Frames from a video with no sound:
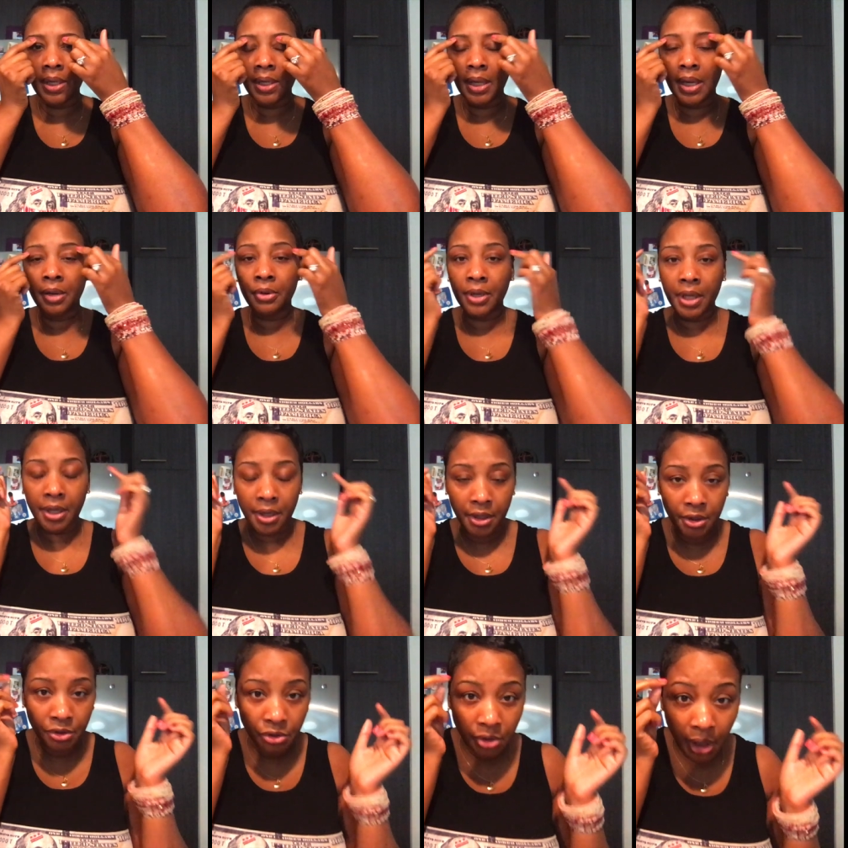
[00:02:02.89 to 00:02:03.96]
and down there
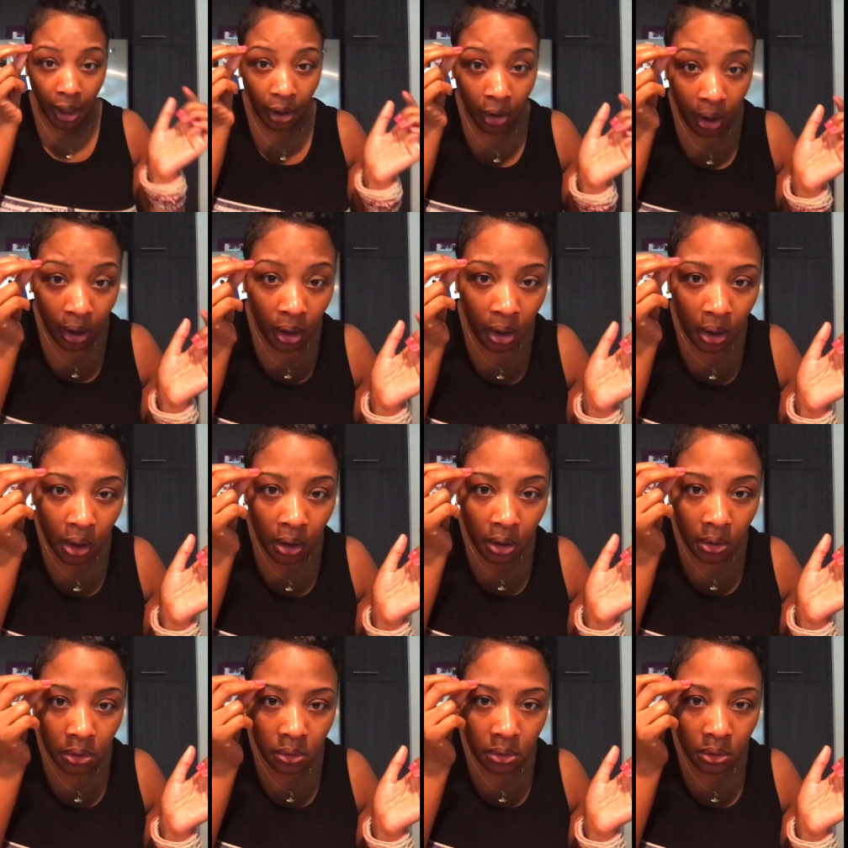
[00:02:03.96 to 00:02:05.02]
and check.
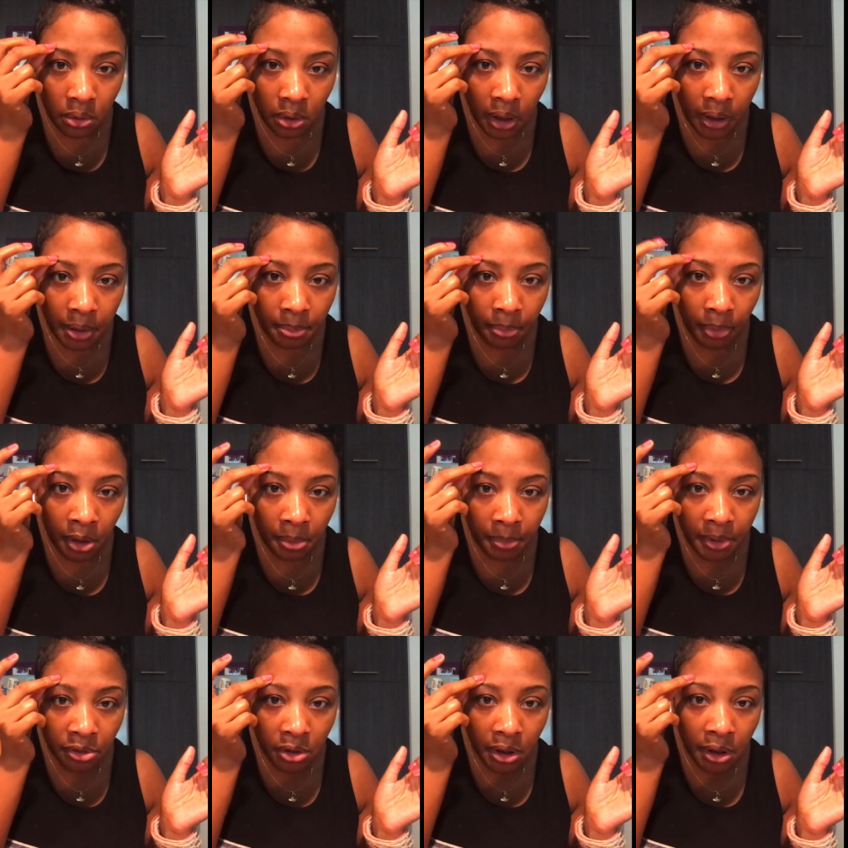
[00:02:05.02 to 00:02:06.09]
Look, I done burnt
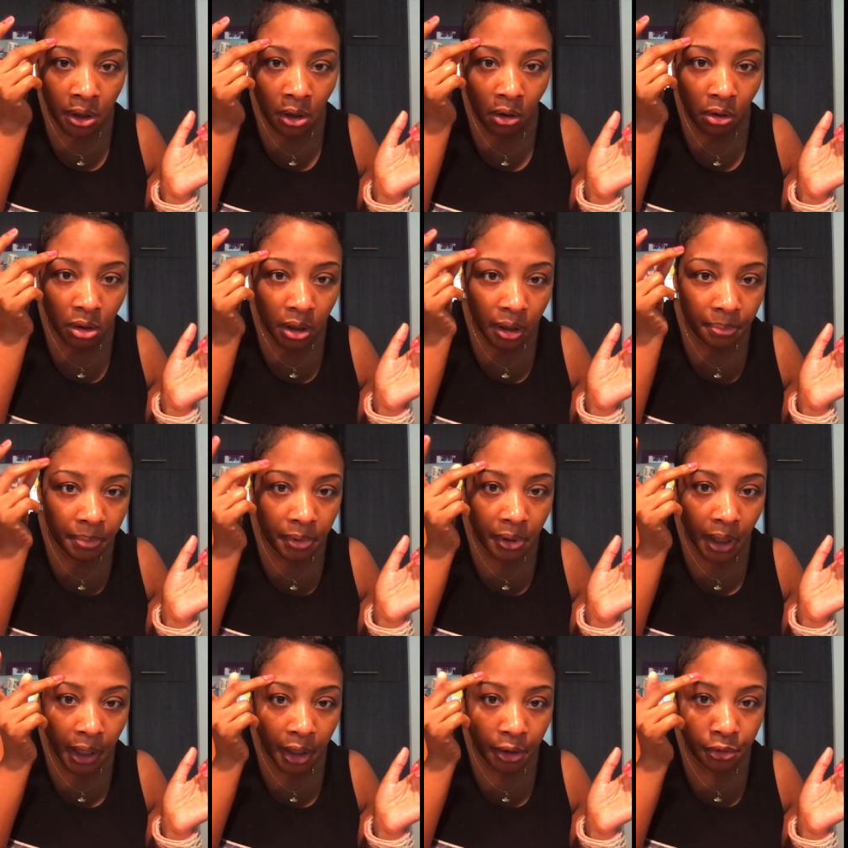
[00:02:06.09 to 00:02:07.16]
my skin all up and
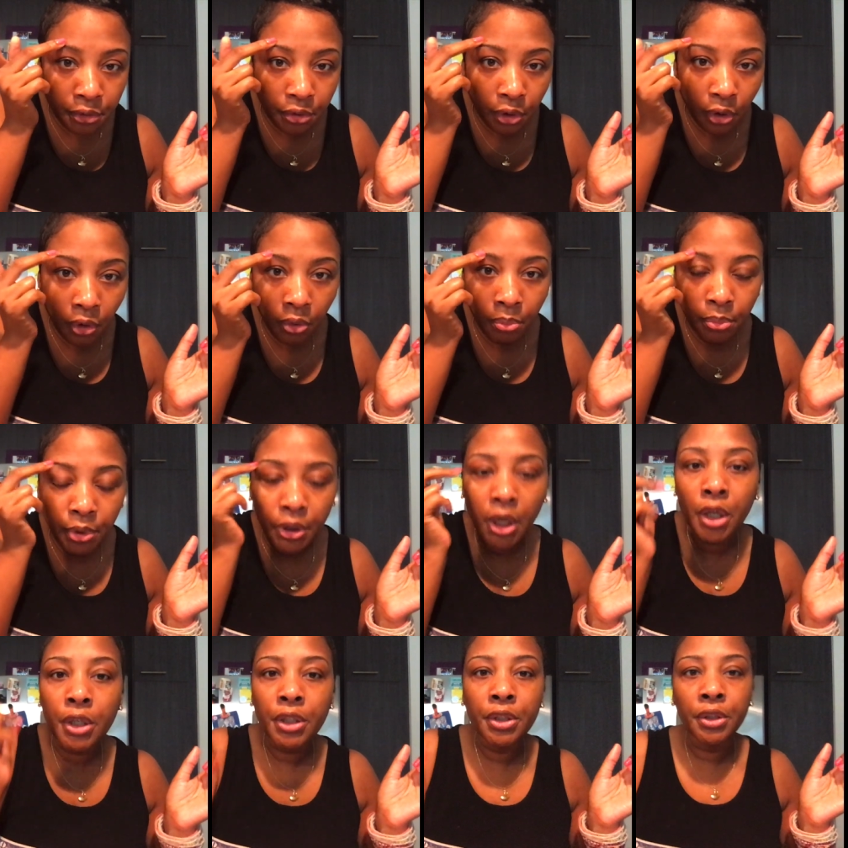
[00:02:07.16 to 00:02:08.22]
now it's all
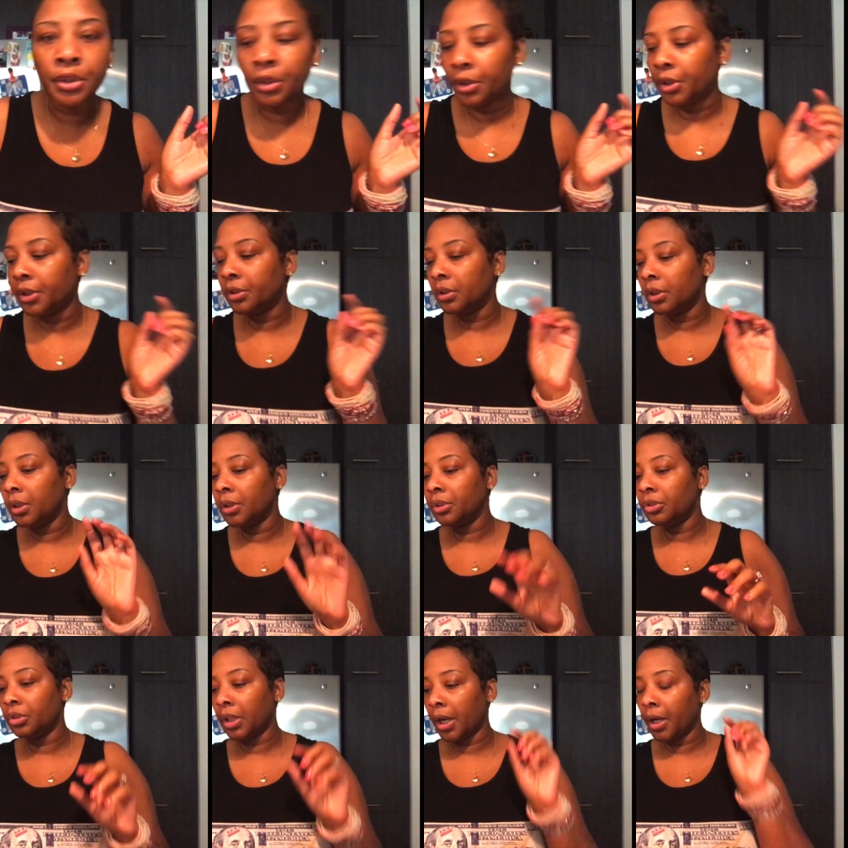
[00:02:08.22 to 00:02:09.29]
bloody and everything,
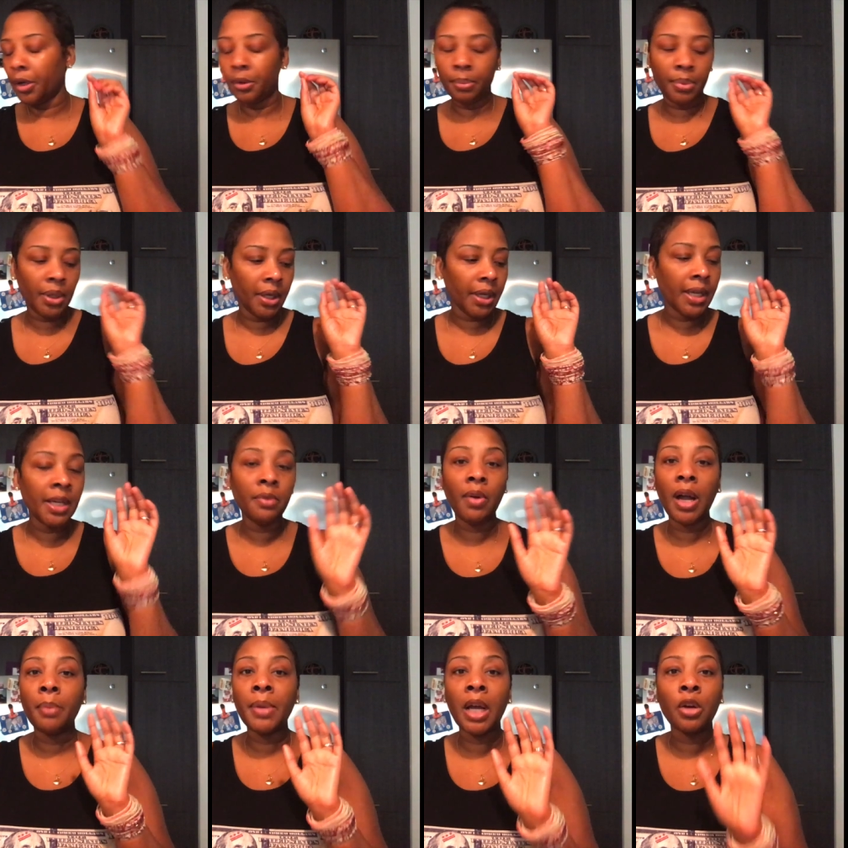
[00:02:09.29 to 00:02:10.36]
child. But
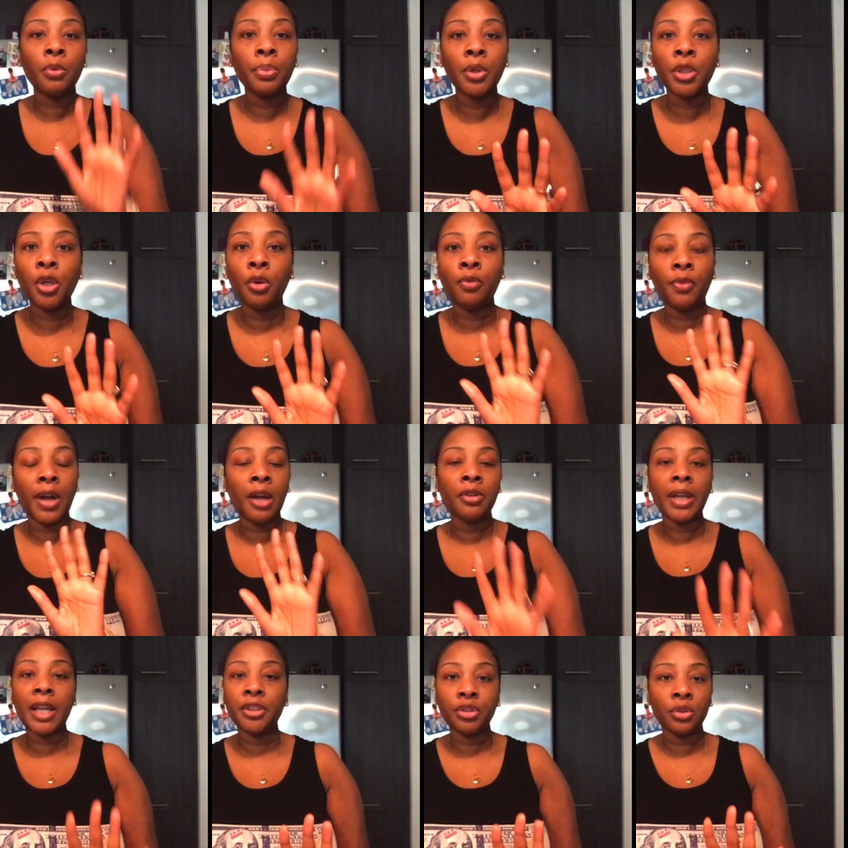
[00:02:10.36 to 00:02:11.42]
anyway, I'm not gonna put no
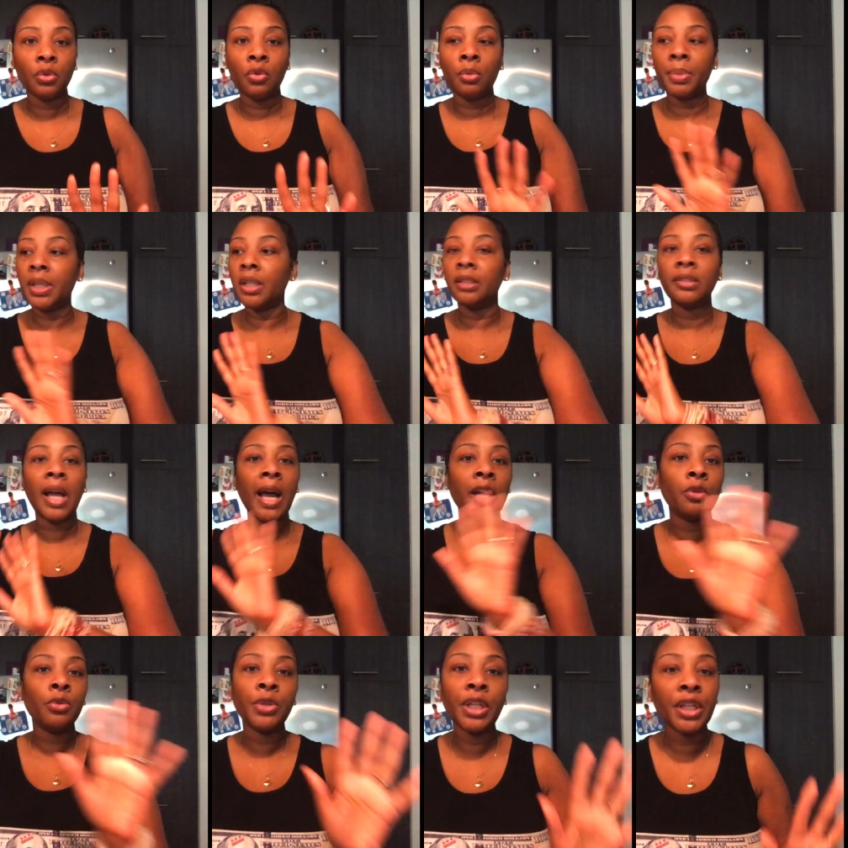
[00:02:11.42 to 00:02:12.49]
foundation on because I
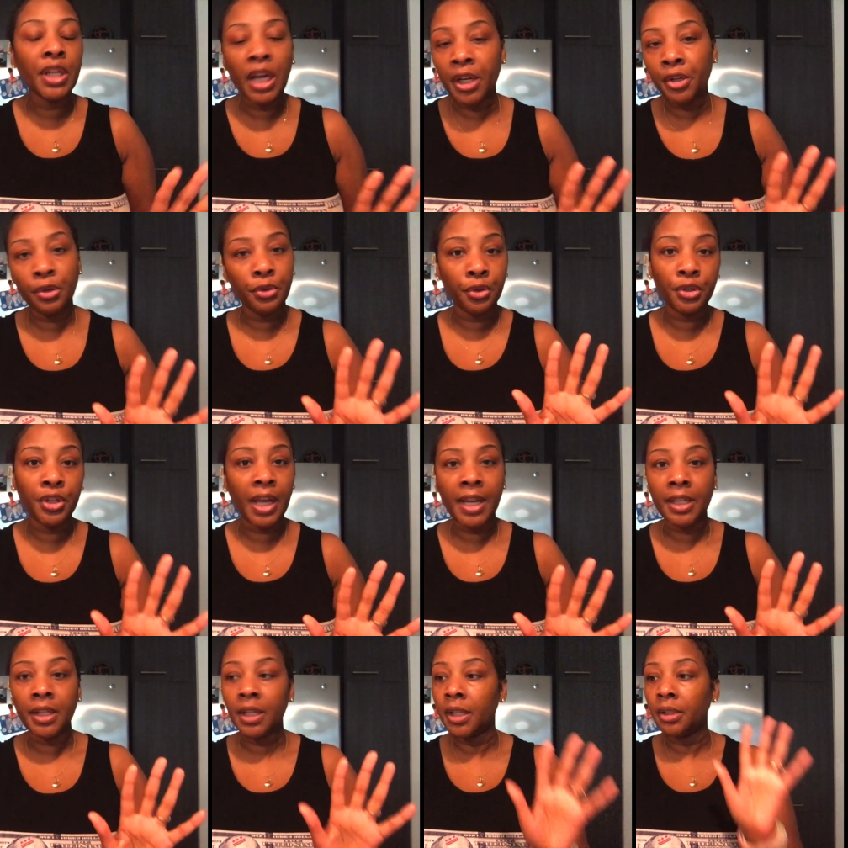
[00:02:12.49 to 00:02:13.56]
don't need nothing
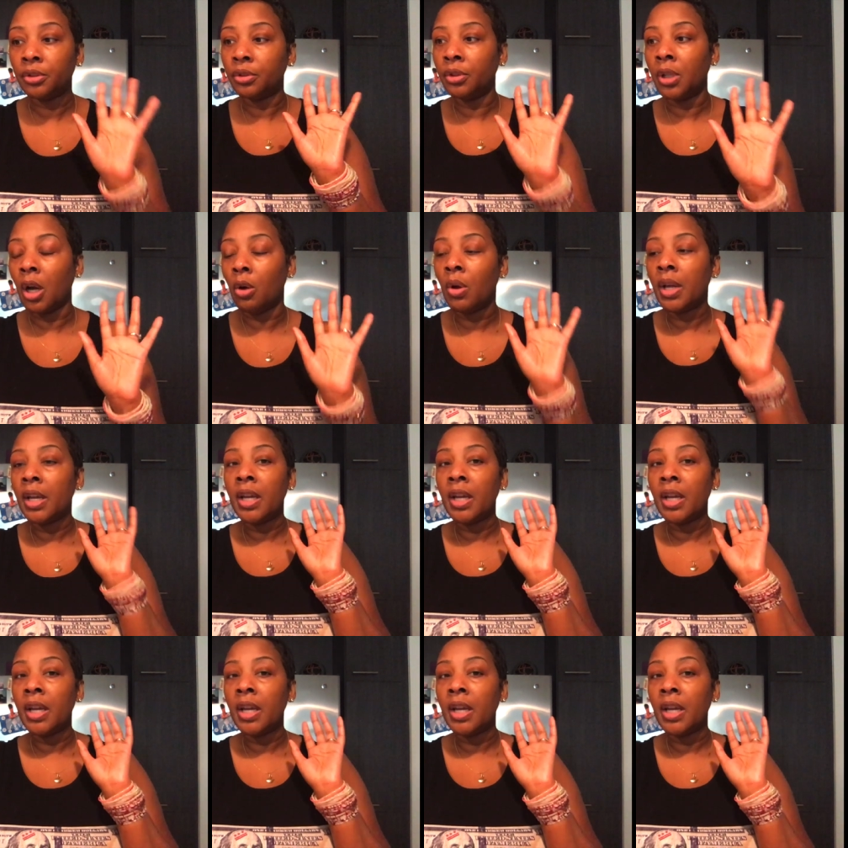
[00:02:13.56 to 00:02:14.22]
irritating it, you know.